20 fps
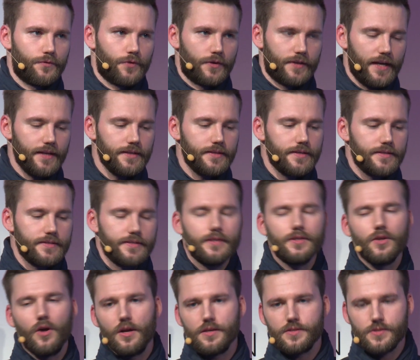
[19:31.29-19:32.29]
for Techtextil
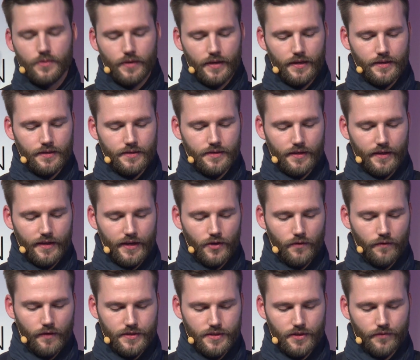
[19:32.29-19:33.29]
and also in the
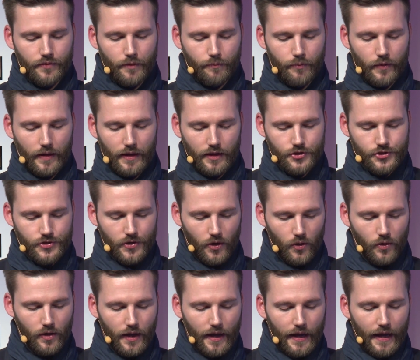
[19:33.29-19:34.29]
Innovative Apparel
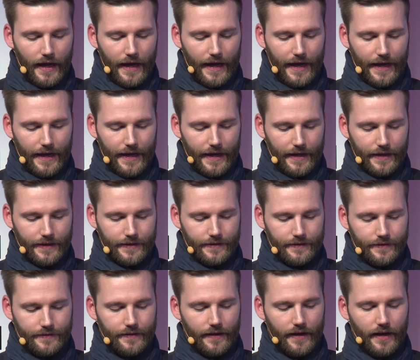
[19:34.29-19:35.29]
Show.
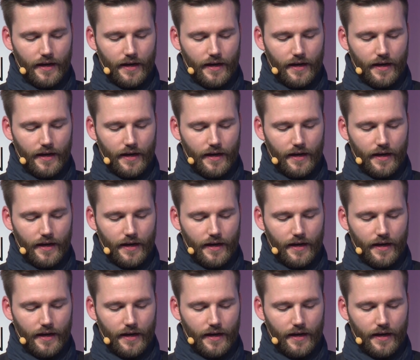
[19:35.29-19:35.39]
And